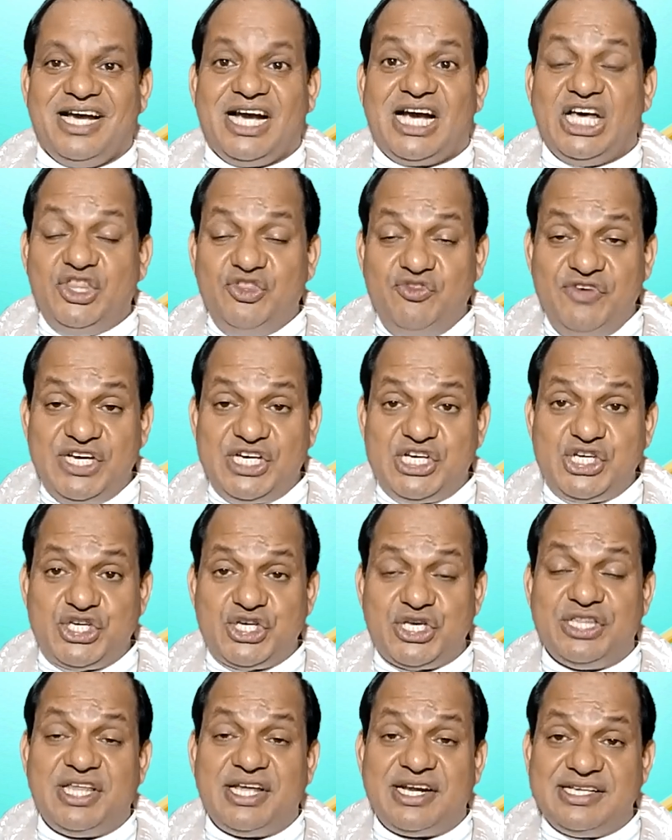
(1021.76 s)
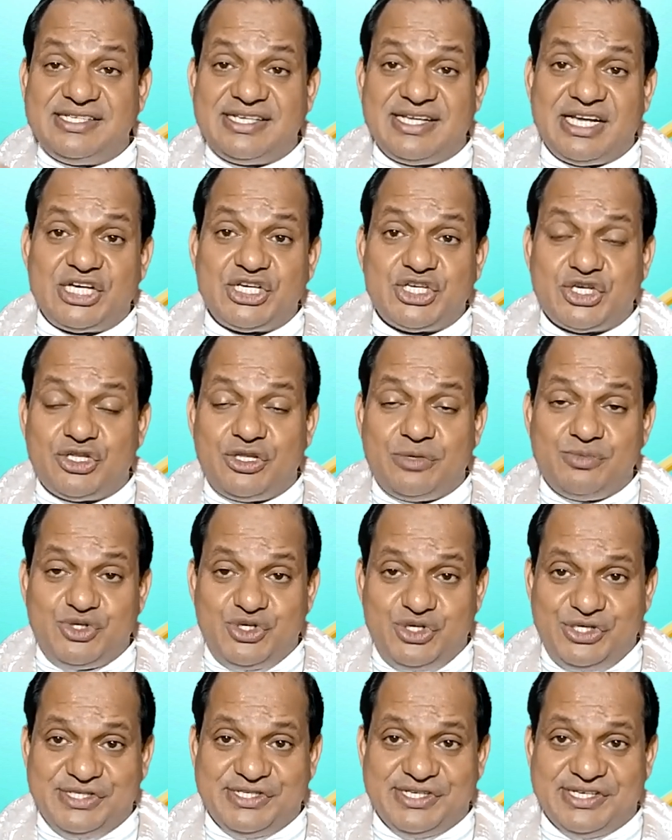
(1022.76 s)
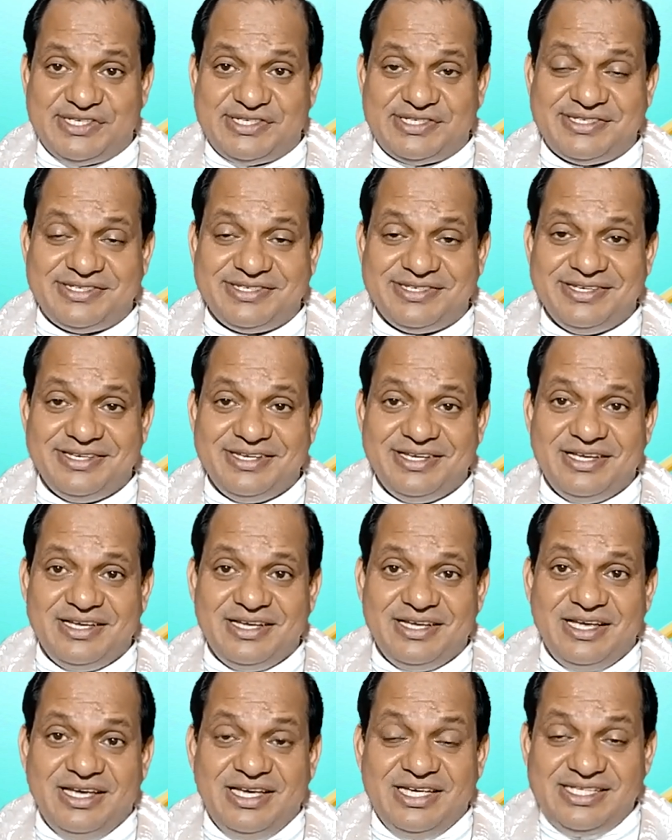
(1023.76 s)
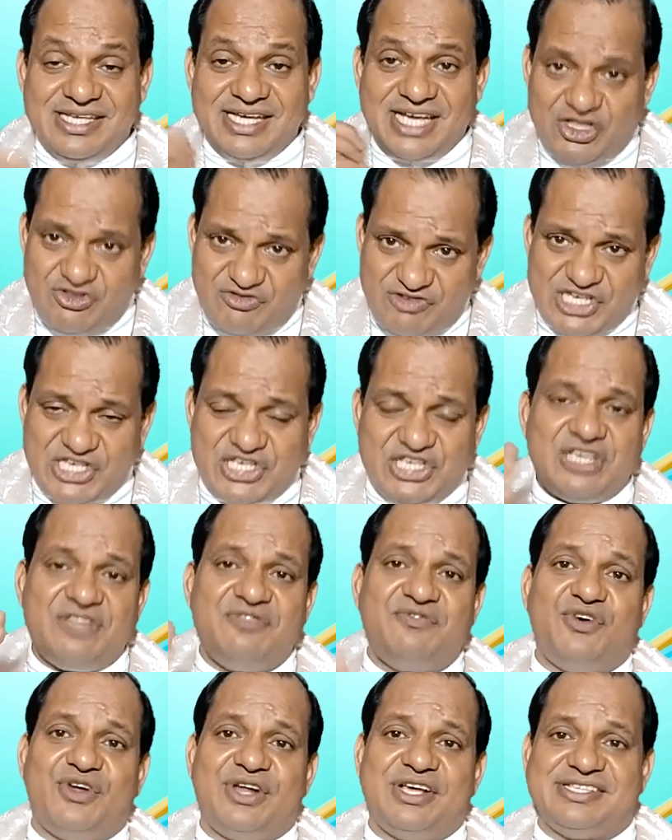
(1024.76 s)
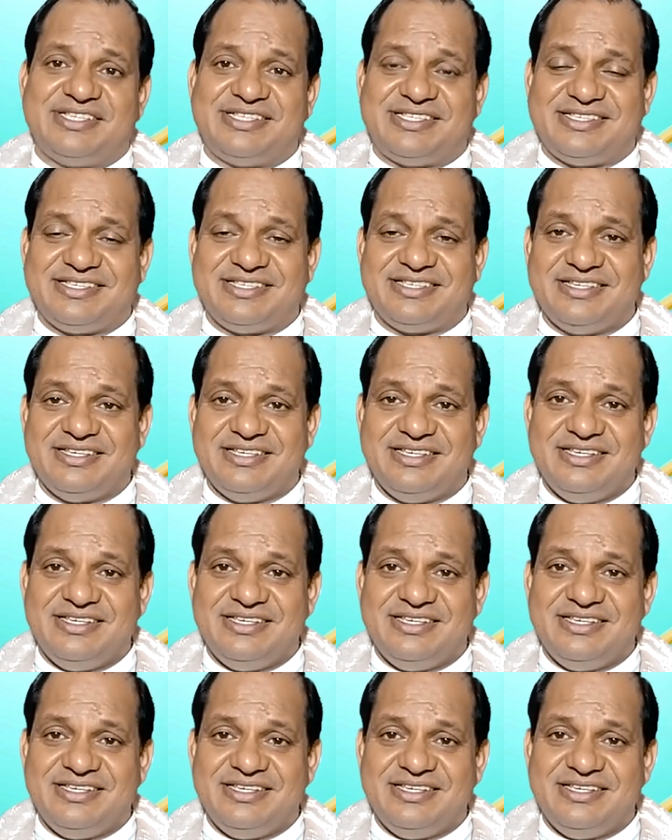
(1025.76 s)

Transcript: Conviction, the resurrection of Jesus is a conviction for us.